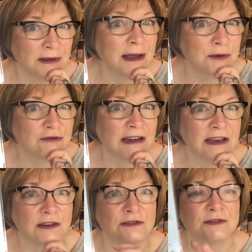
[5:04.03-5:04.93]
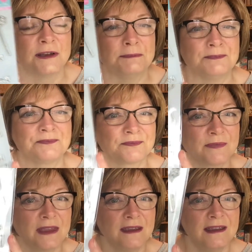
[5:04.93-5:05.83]
was really good fun.
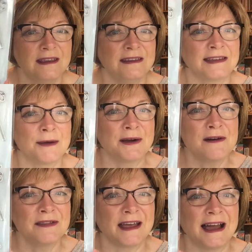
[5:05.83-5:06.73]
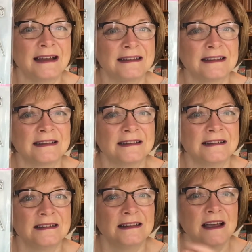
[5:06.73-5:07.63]
So I got that,
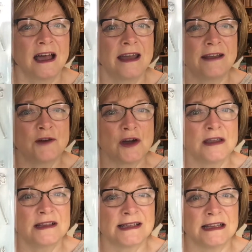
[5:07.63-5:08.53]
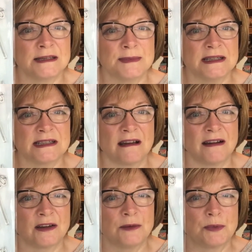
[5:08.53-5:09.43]
and I've got other sentiments that I
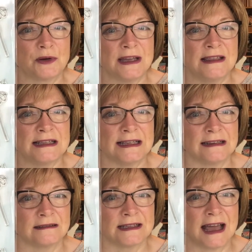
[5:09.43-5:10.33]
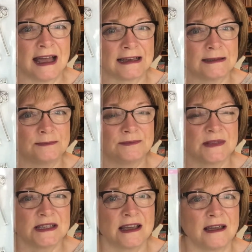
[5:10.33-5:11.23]
could put in this little tag.
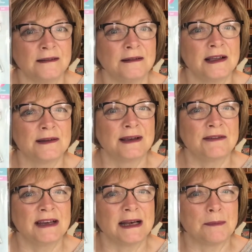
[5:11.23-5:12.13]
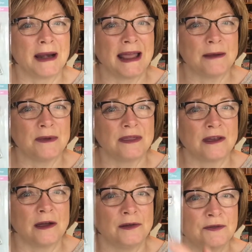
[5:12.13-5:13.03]
So have a little play with
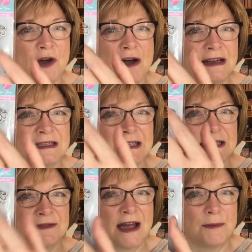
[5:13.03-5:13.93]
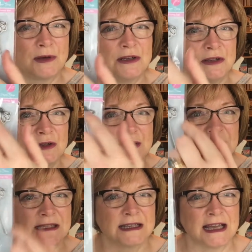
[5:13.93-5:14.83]
those. I've got ideas for how I'm going to use
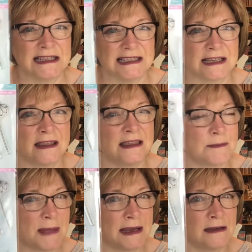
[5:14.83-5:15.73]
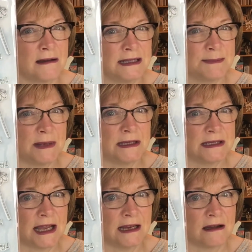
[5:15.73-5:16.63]
these daisies. I think they make nice Mother's
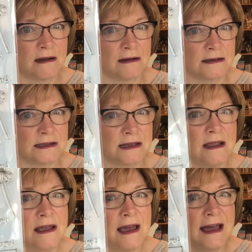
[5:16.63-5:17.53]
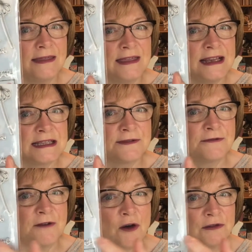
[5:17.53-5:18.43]
Day cards. And this
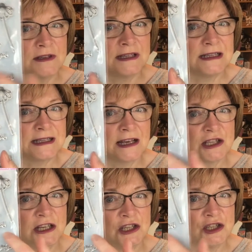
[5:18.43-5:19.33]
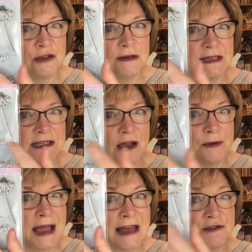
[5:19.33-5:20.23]
font is actually Julie's own
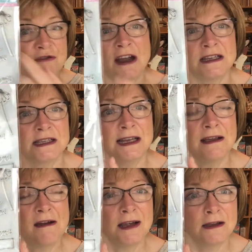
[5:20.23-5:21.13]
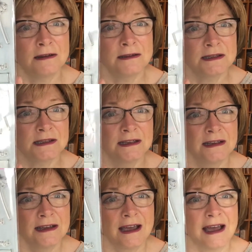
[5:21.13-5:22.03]
handwriting, I learnt.
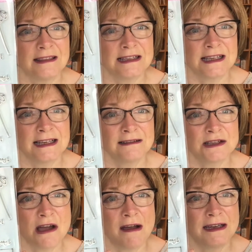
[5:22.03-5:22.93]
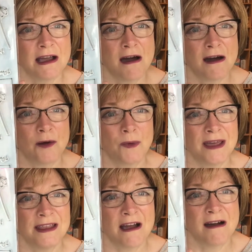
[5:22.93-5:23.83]
And there's a little tiny heart where
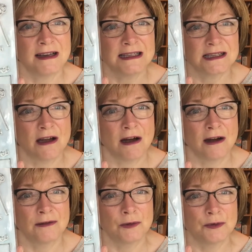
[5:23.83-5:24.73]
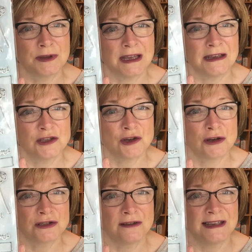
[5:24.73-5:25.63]
the eyes are, or the
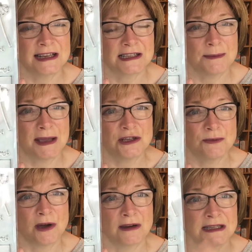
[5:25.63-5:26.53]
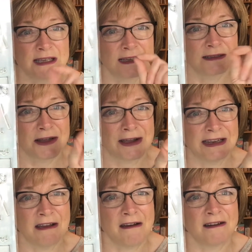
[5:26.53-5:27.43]
dot on the exclamation mark. It's a little tiny
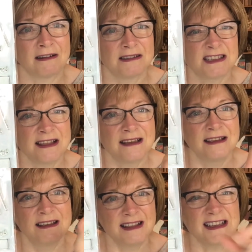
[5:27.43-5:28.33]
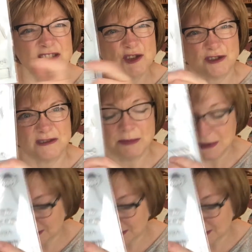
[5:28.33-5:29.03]
heart. So that's adorable, isn't